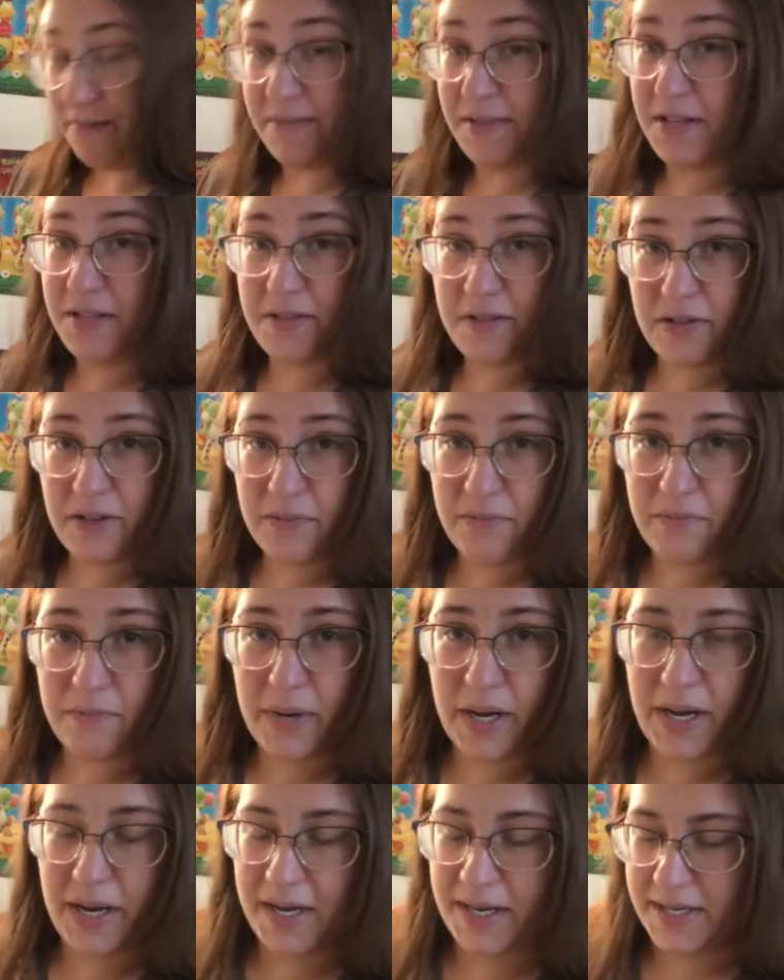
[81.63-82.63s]
These aren't
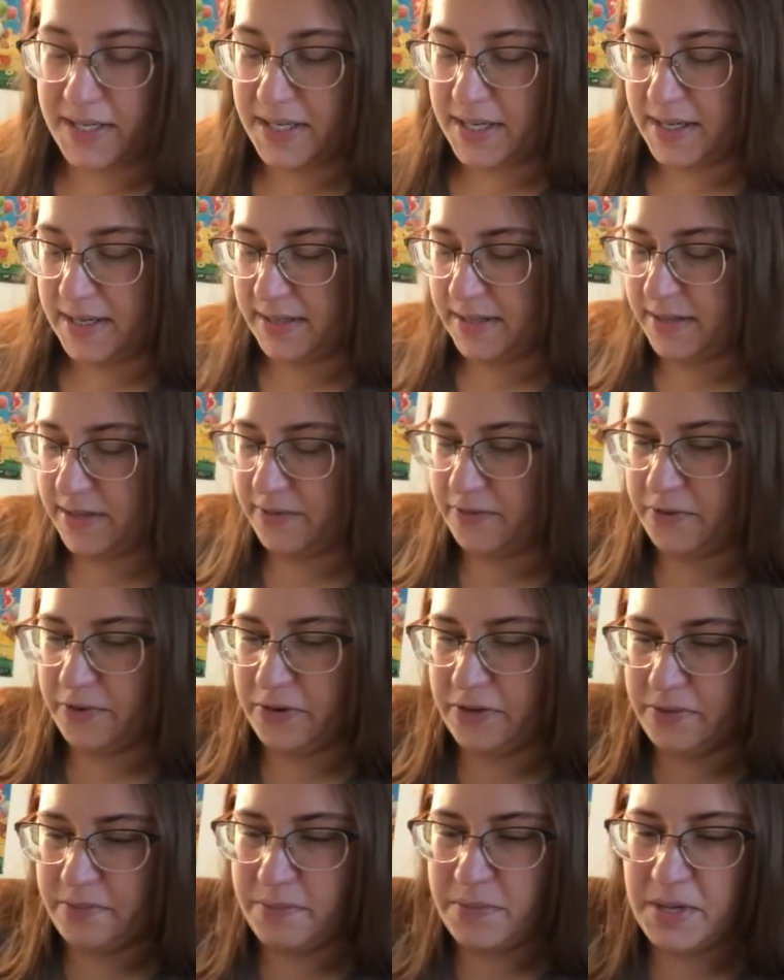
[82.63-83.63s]
my ideas for
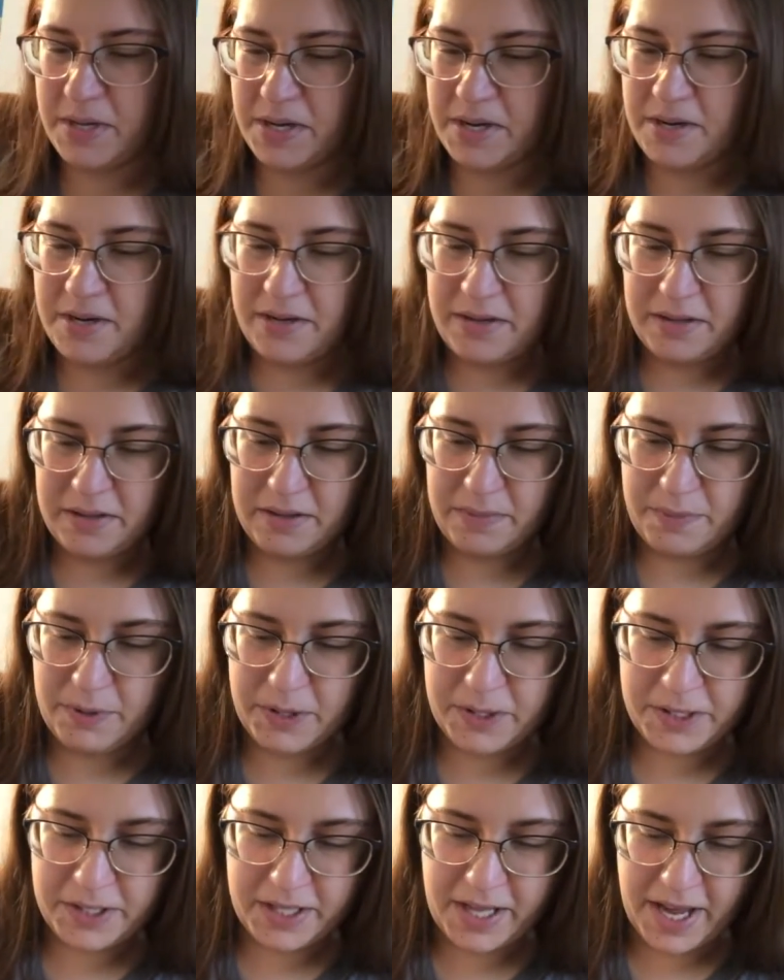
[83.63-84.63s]
them. The
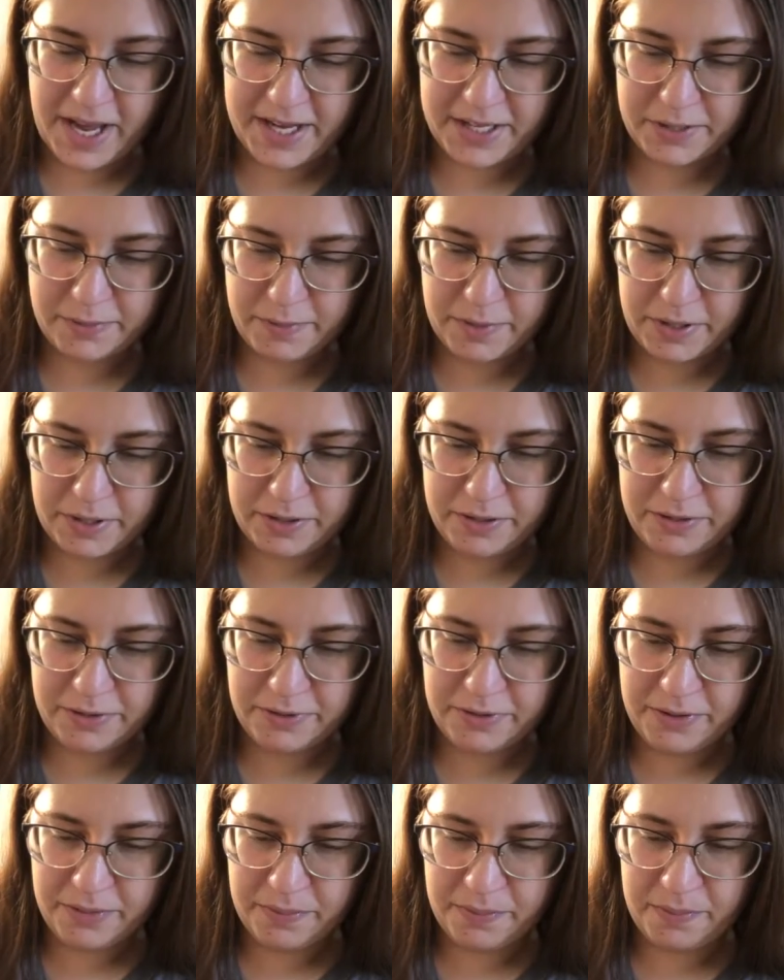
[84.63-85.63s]
person that asked me to
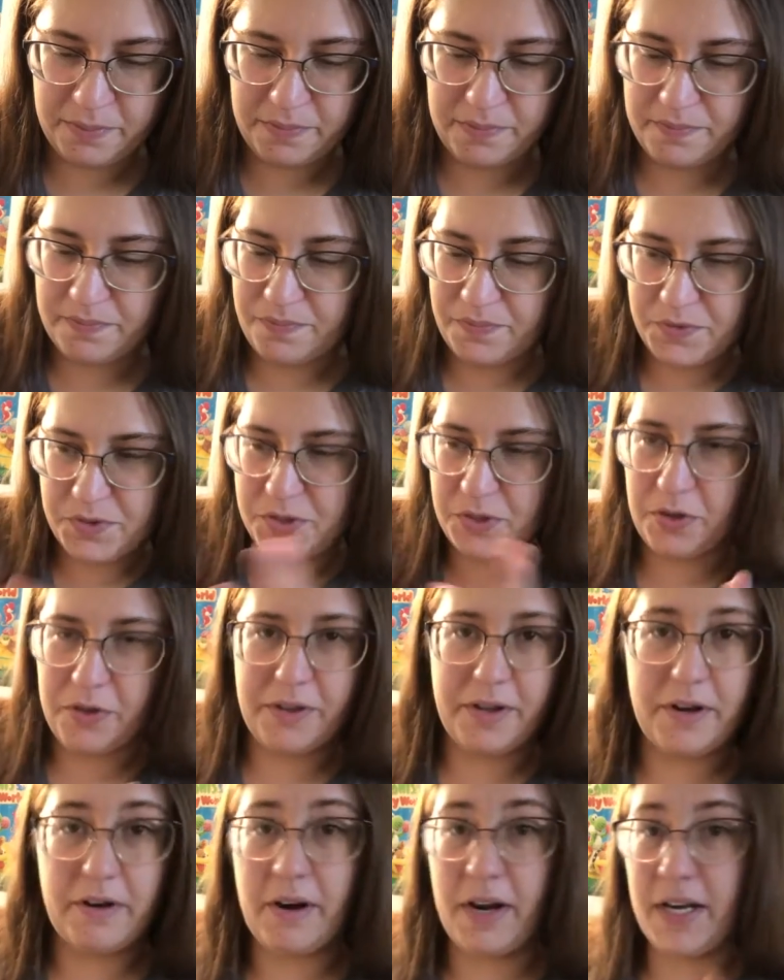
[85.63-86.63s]
do them, it's all
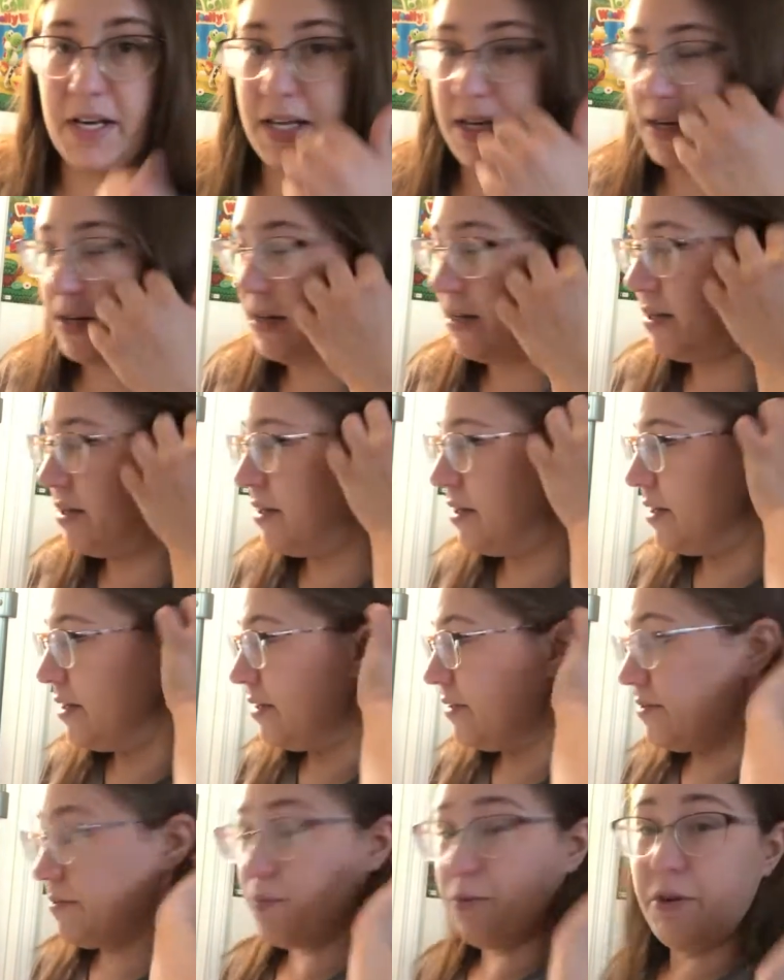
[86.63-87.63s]
their idea.
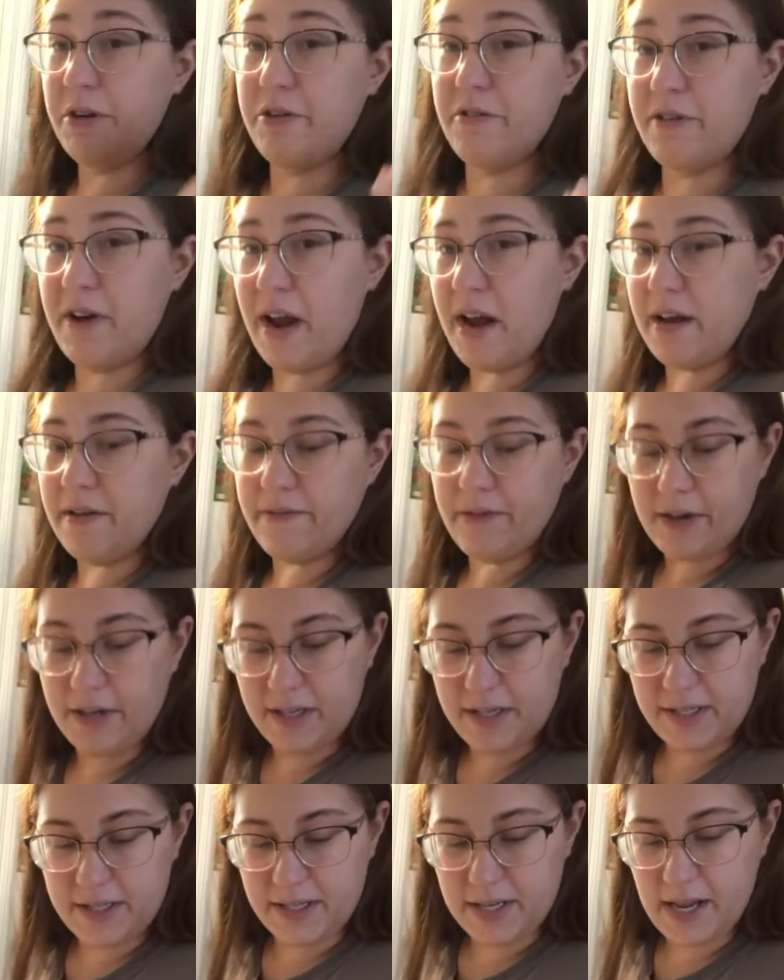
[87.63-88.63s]
They're pretty creative,
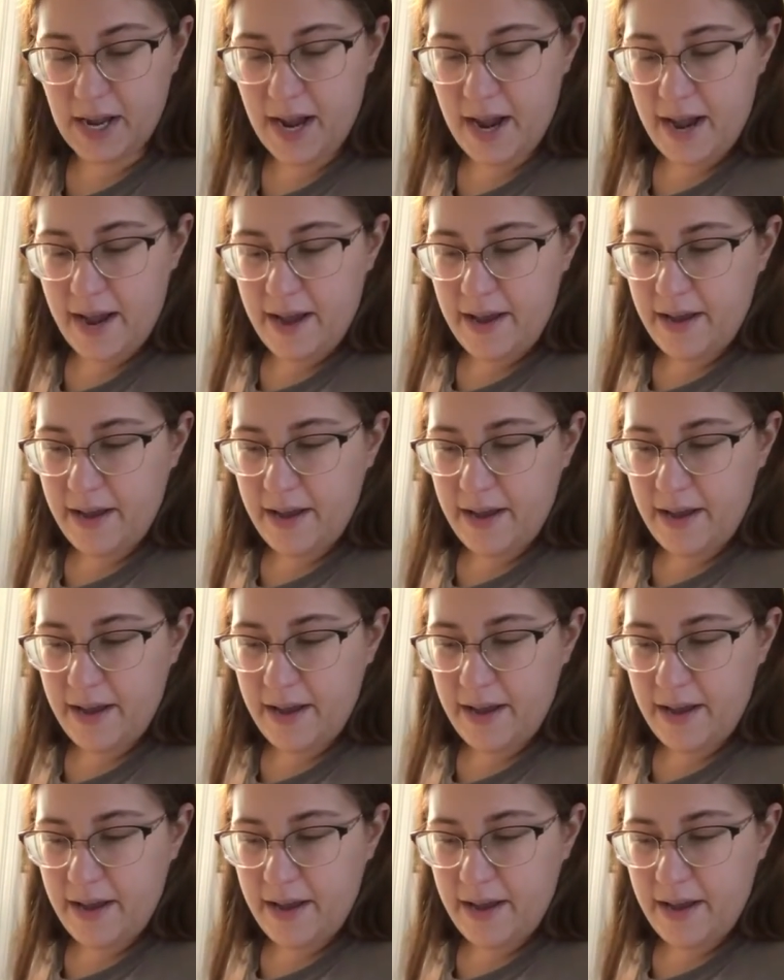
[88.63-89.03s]
honestly.